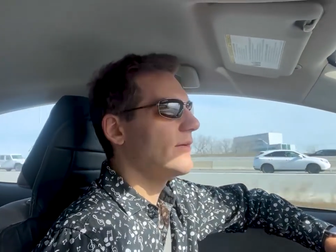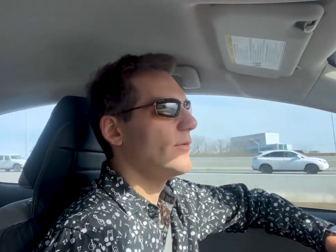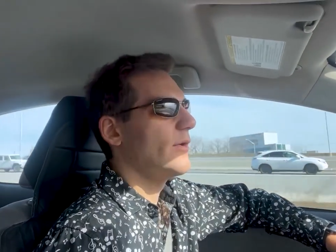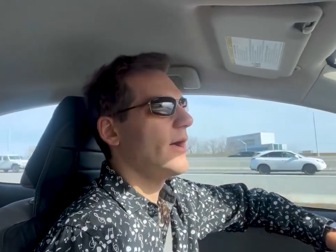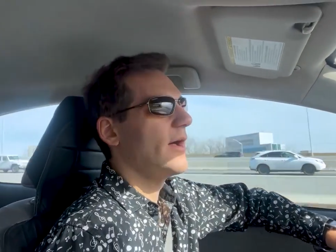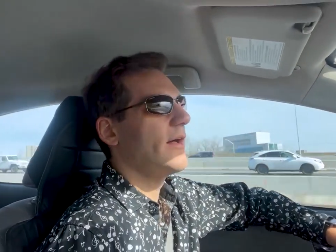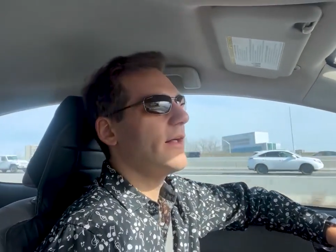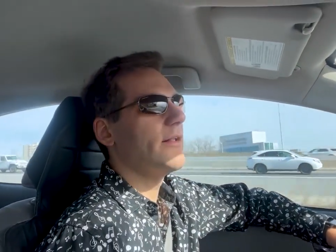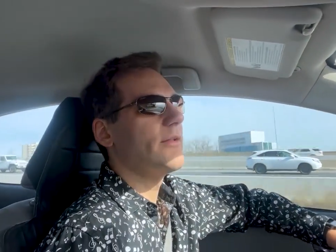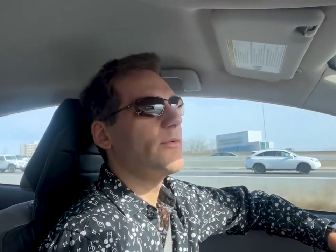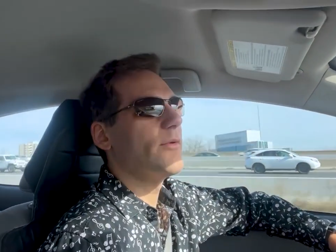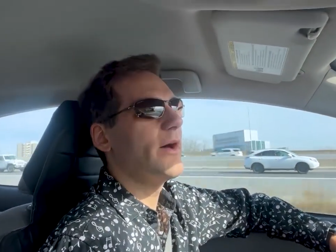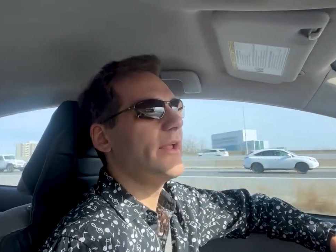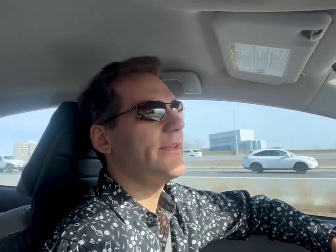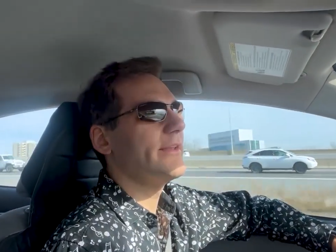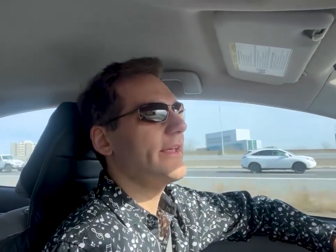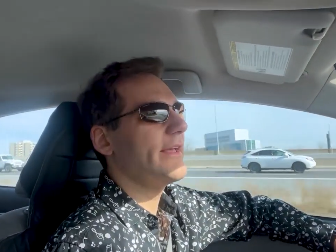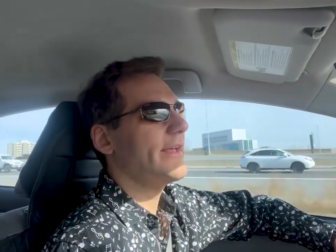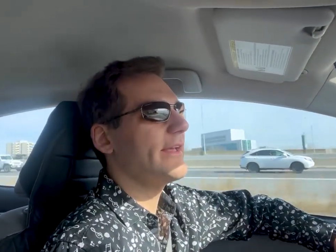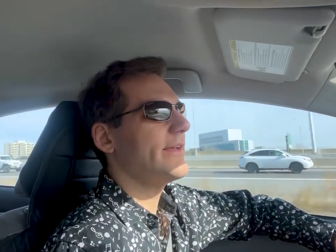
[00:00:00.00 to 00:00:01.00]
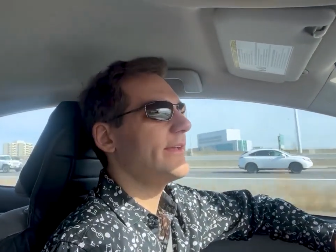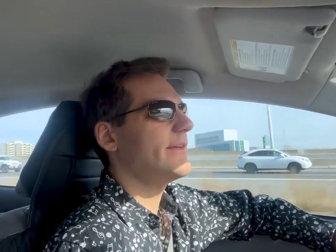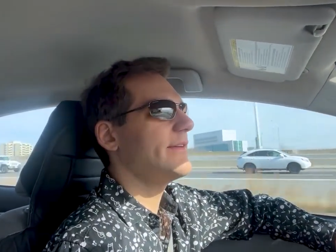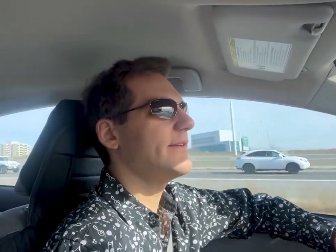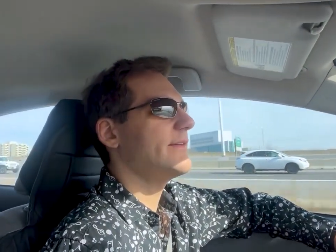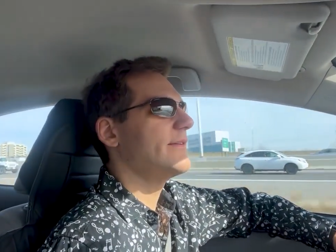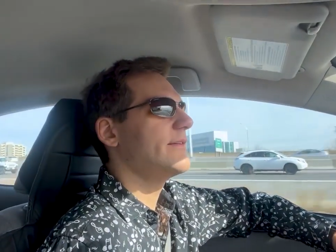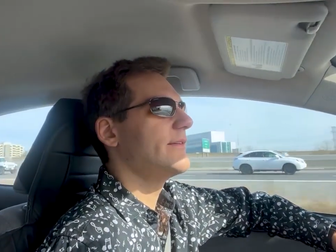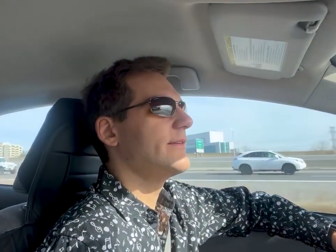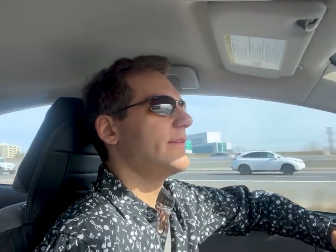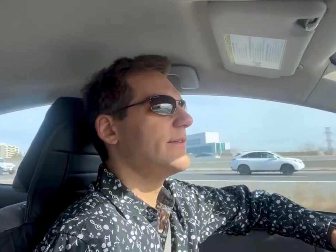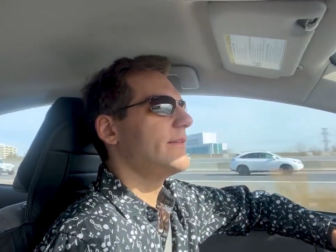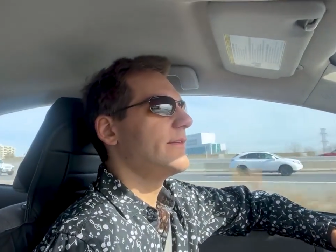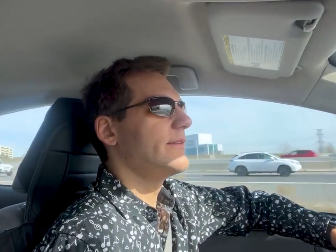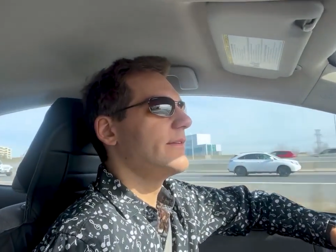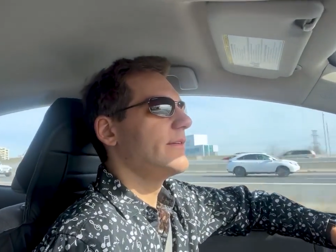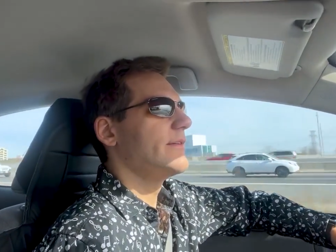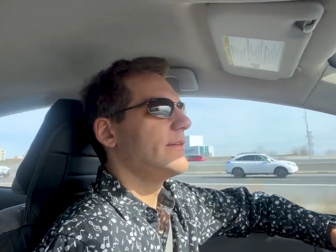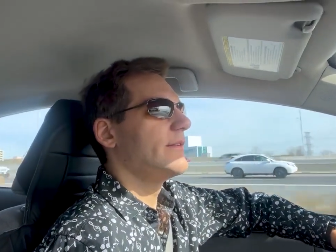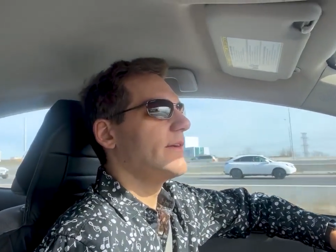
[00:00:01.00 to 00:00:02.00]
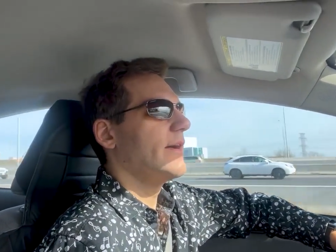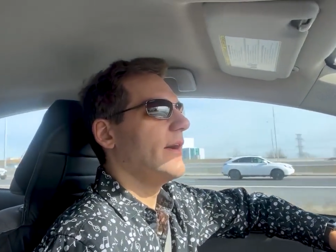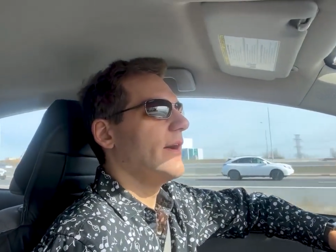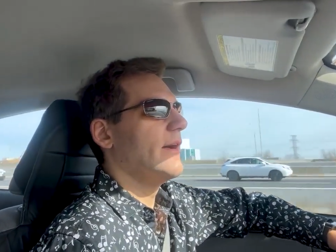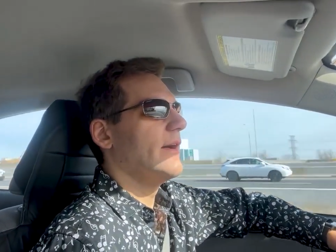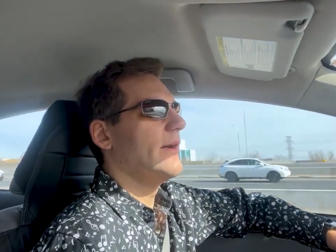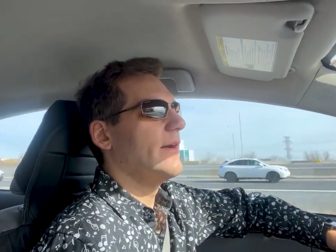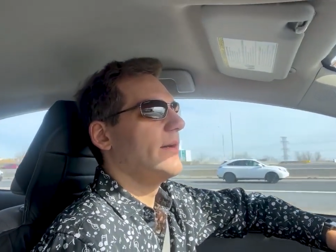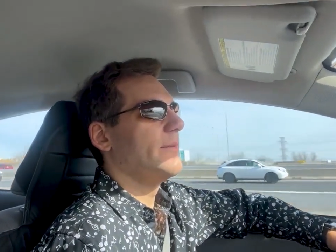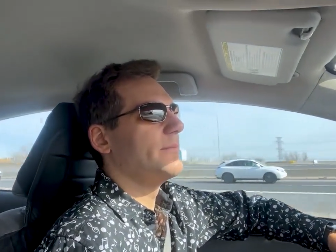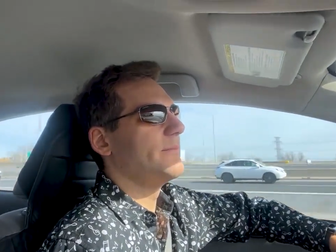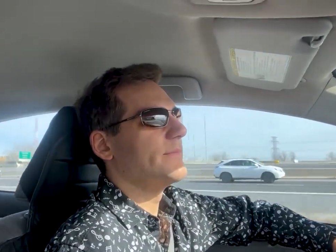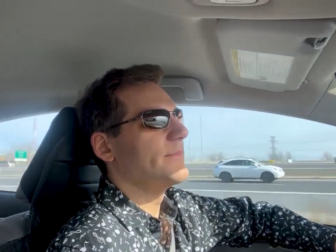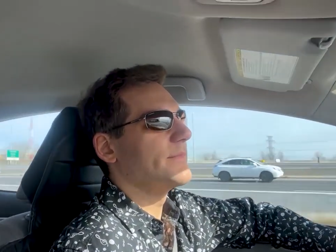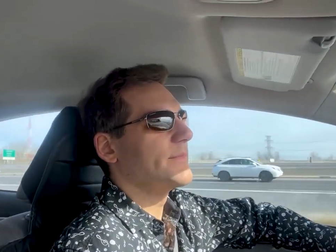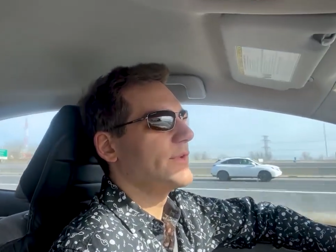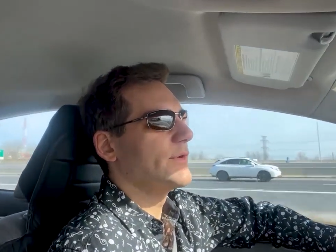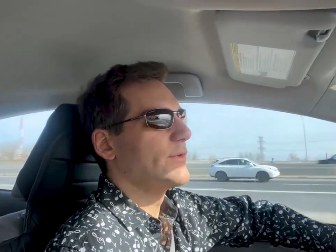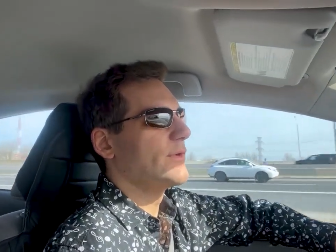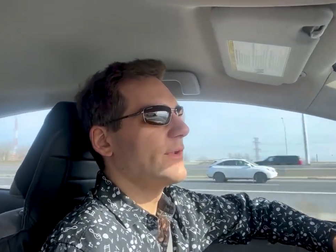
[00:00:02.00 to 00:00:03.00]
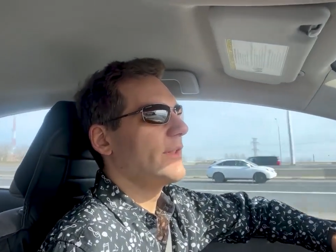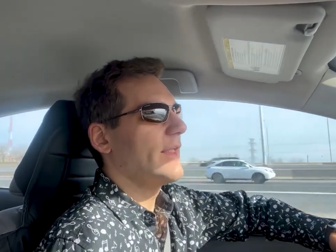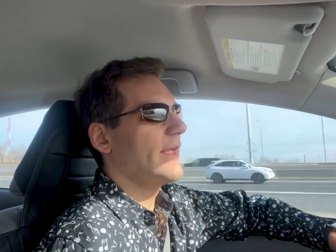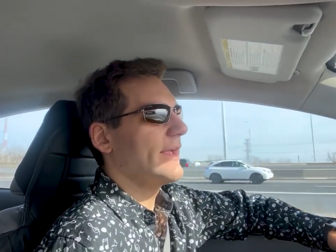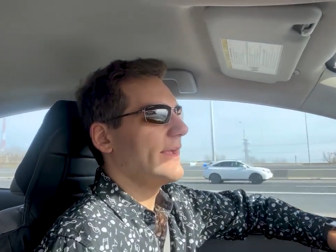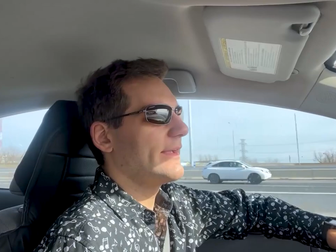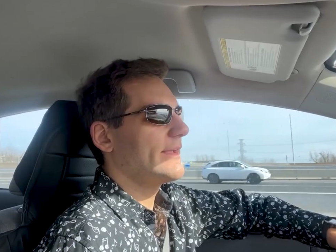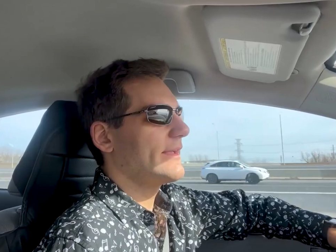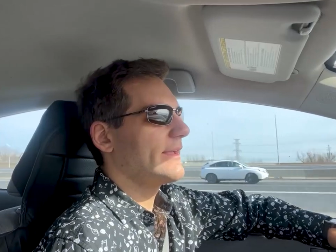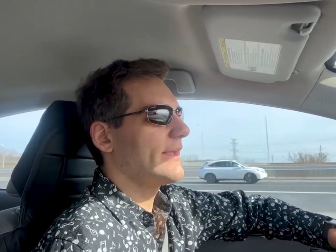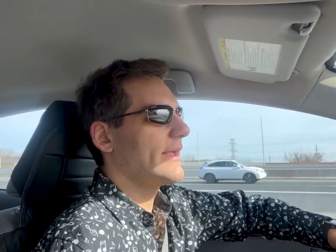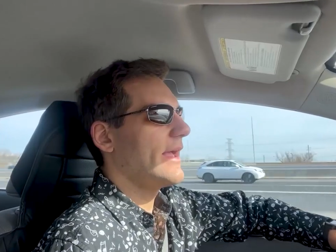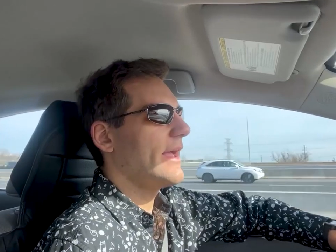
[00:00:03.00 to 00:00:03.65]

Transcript: Well, one day um, you were like,